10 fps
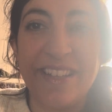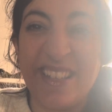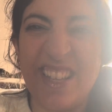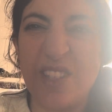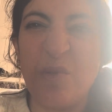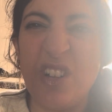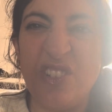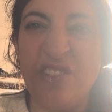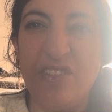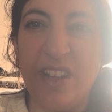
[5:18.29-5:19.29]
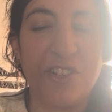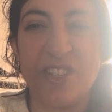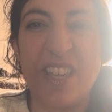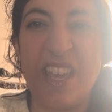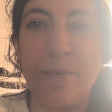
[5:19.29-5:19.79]
So that's what I do now,
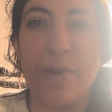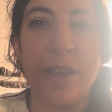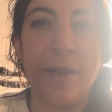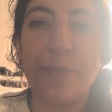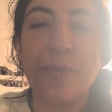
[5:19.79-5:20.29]
just keep it.